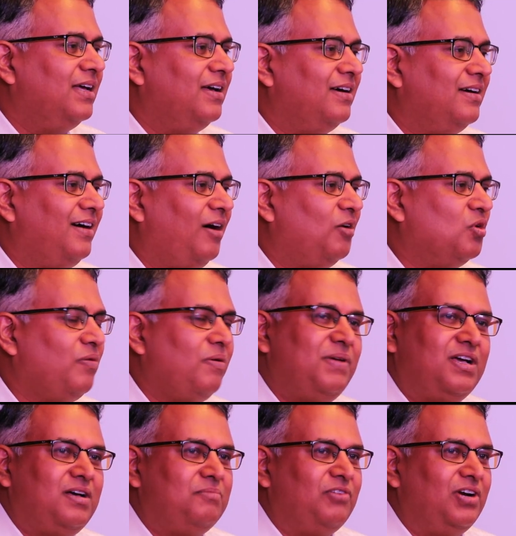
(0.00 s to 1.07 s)
how do we
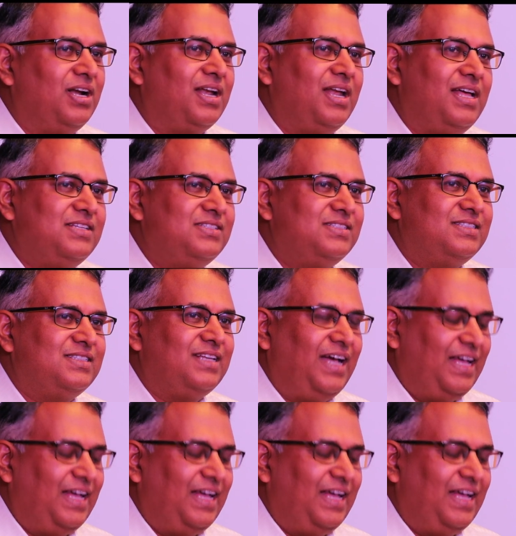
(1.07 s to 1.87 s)
become world class?